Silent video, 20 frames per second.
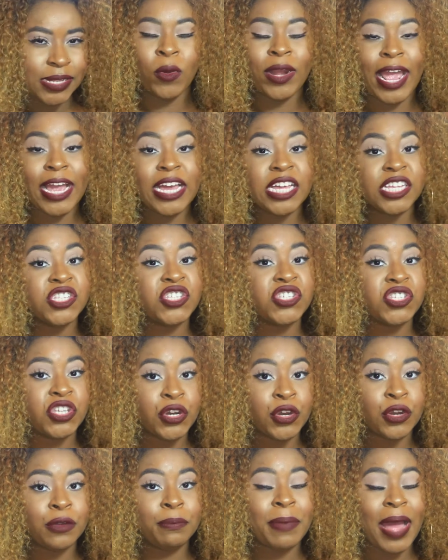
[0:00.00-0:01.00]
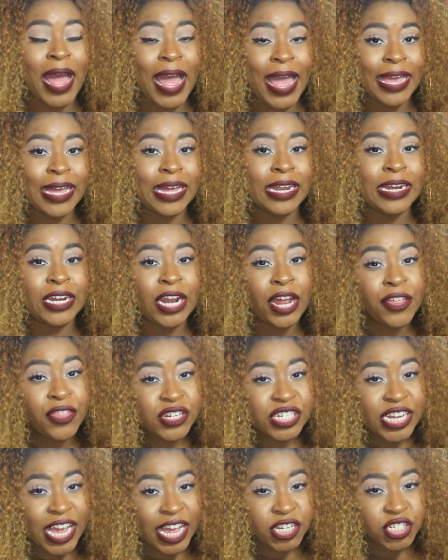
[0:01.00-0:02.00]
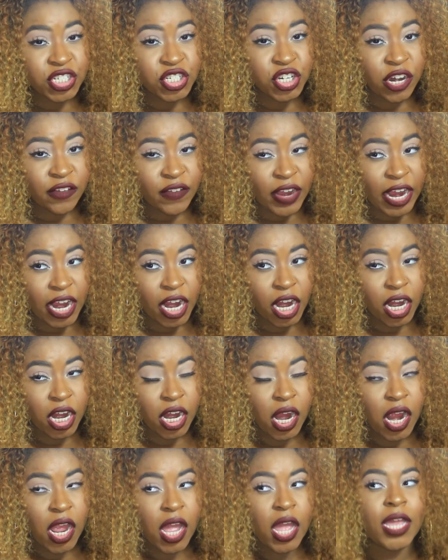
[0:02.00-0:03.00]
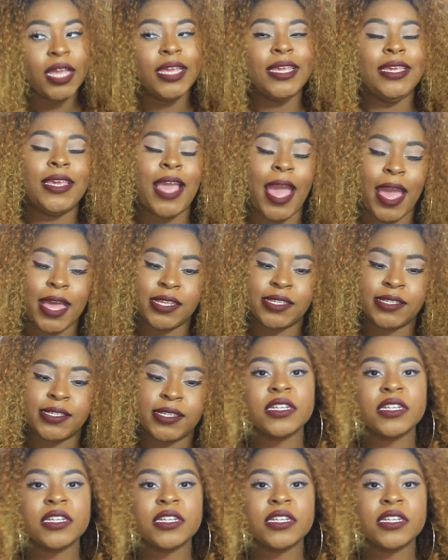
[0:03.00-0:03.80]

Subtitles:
Would I consider buying another texture of hair? Yes.